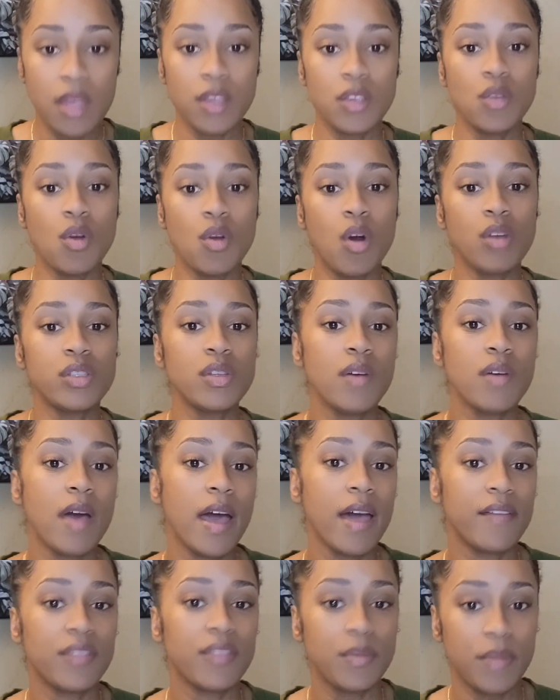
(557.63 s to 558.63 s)
You also
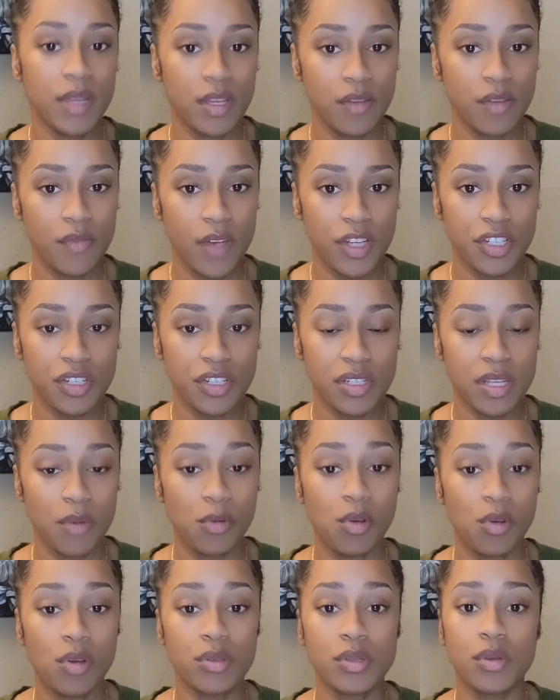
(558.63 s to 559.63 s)
have the manufacturers that
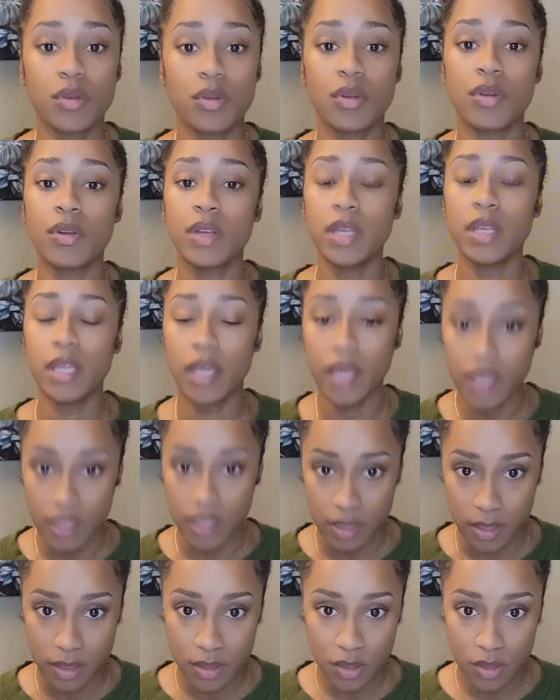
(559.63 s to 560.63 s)
will also
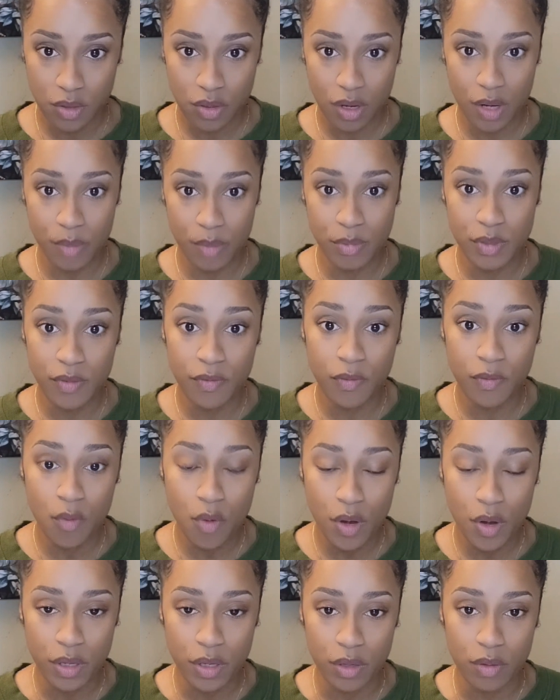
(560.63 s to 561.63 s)
create scrubs
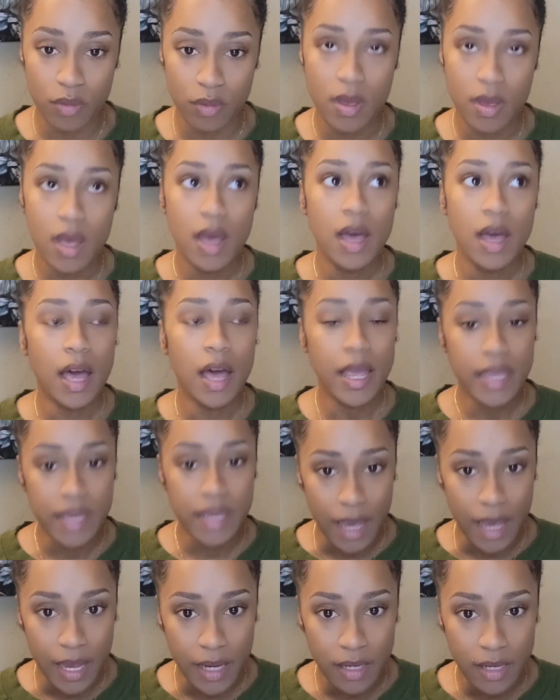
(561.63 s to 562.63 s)
for you.
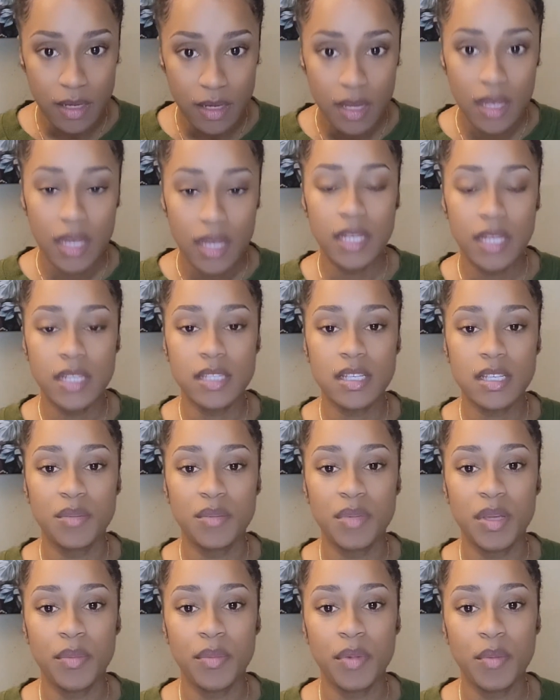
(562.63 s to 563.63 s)
Again, it is going
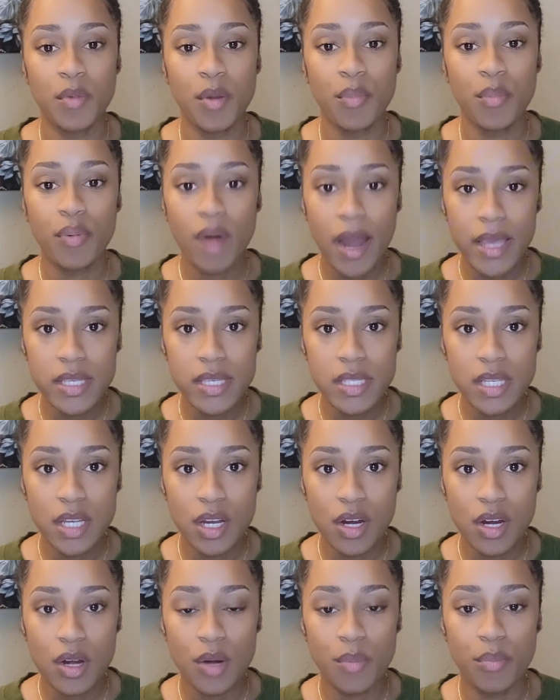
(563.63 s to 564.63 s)
to be a bit more
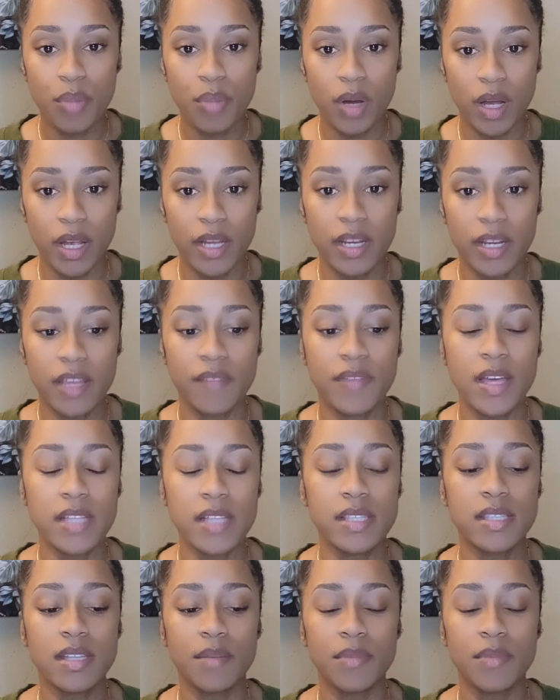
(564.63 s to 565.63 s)
pricier, but if
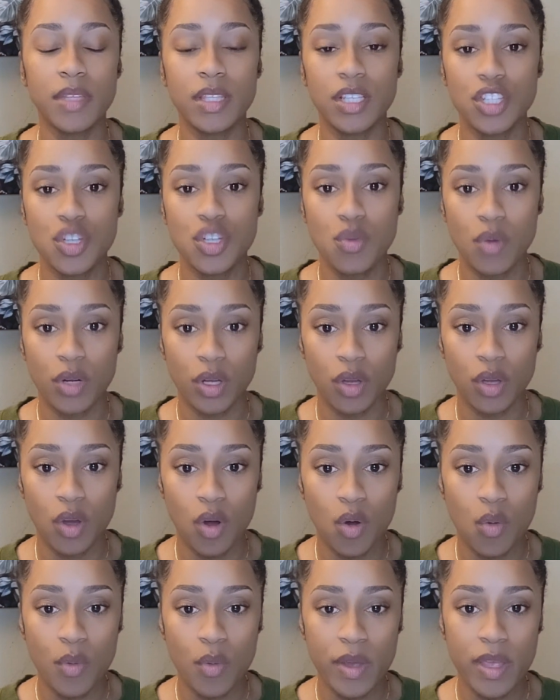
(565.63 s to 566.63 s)
that's something that you want to
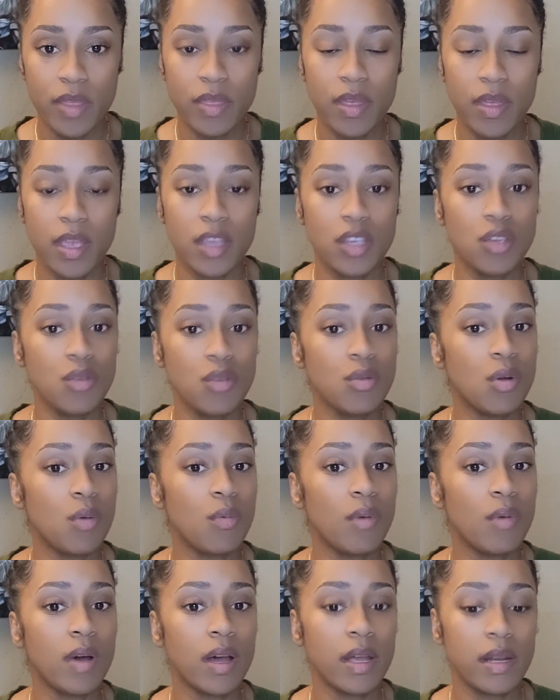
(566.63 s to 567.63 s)
go with and you
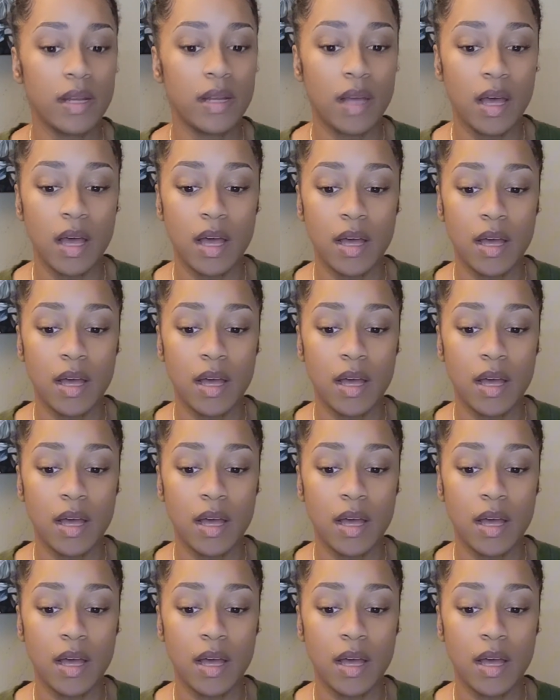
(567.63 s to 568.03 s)
don't want